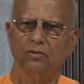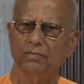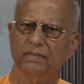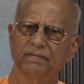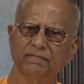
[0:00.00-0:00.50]

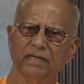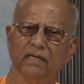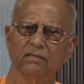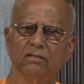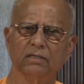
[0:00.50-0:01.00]
Swami
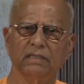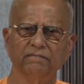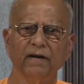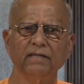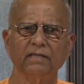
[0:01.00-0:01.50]
Vivekananda
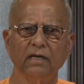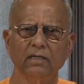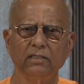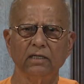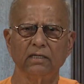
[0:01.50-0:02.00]
defined
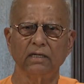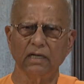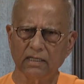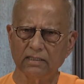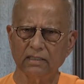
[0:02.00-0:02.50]
religion.
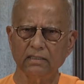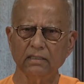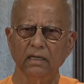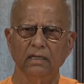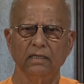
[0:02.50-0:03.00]

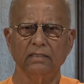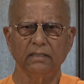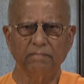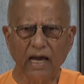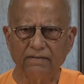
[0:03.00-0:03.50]
Religion is
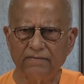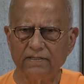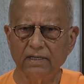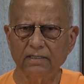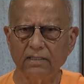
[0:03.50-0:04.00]
the
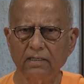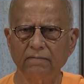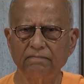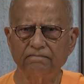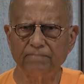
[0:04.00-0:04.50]
manifestation
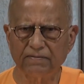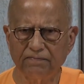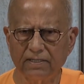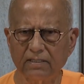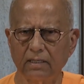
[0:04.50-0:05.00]
of
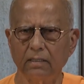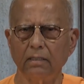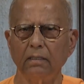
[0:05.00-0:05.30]
perfection